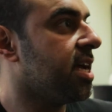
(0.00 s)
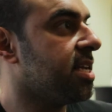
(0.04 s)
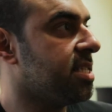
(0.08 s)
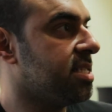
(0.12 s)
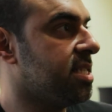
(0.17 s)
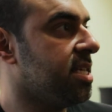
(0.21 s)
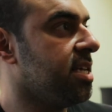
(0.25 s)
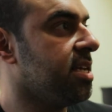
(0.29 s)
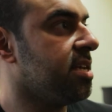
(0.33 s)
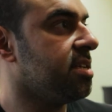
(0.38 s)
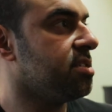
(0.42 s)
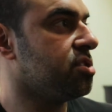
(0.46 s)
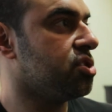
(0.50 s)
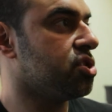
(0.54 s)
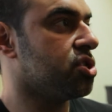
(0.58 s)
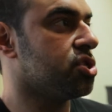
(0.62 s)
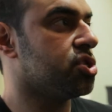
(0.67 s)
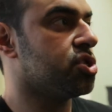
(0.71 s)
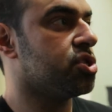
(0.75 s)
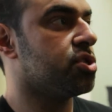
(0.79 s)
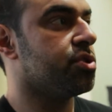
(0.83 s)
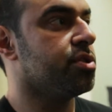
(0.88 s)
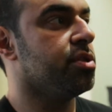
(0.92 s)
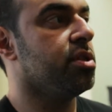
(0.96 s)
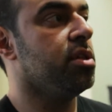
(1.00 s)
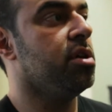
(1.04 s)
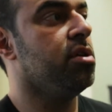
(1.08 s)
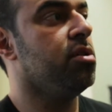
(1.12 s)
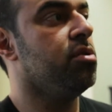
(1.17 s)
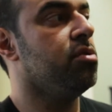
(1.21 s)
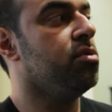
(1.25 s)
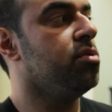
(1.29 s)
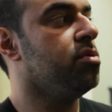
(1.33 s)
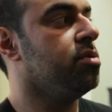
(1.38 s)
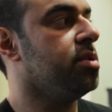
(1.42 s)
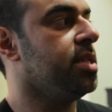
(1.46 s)
idea is to
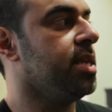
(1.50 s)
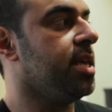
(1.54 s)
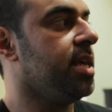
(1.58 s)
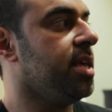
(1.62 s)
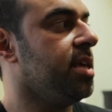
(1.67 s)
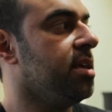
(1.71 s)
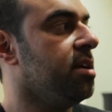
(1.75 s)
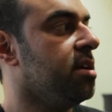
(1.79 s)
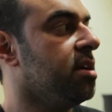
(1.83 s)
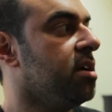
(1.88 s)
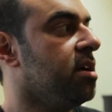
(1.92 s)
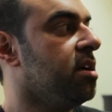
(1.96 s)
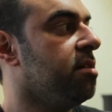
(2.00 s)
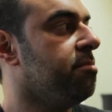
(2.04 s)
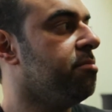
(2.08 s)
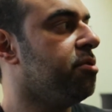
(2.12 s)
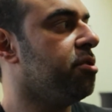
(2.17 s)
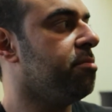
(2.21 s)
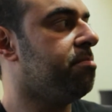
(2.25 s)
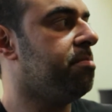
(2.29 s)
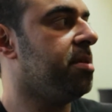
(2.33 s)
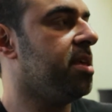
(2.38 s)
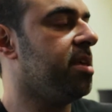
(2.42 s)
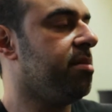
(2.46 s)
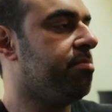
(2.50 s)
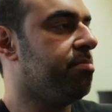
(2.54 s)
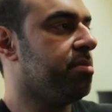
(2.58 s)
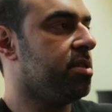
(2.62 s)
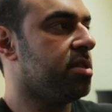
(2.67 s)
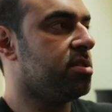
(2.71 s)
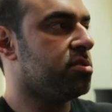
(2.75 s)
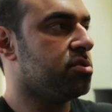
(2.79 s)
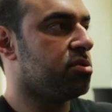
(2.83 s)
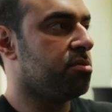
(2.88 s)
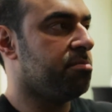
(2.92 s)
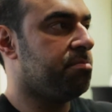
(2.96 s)
slowly put people
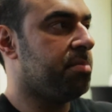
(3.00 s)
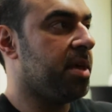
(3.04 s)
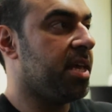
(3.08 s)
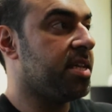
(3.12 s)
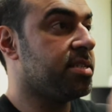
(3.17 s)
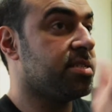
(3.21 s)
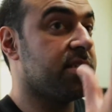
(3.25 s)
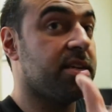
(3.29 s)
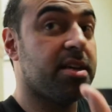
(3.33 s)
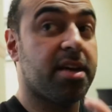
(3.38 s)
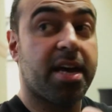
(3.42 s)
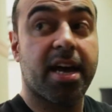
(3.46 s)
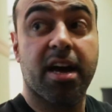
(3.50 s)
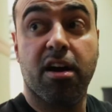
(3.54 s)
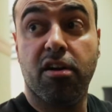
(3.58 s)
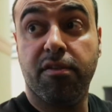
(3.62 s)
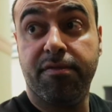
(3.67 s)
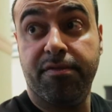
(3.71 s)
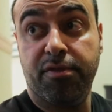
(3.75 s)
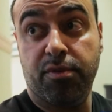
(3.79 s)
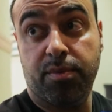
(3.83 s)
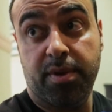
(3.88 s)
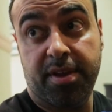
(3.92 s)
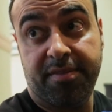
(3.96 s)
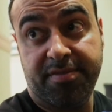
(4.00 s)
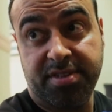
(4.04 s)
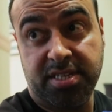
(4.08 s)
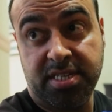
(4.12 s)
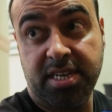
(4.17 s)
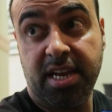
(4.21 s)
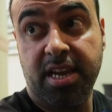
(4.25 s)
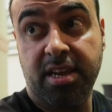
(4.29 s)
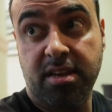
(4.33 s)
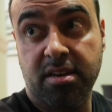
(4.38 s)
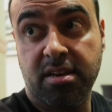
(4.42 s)
into a beta alpha wave state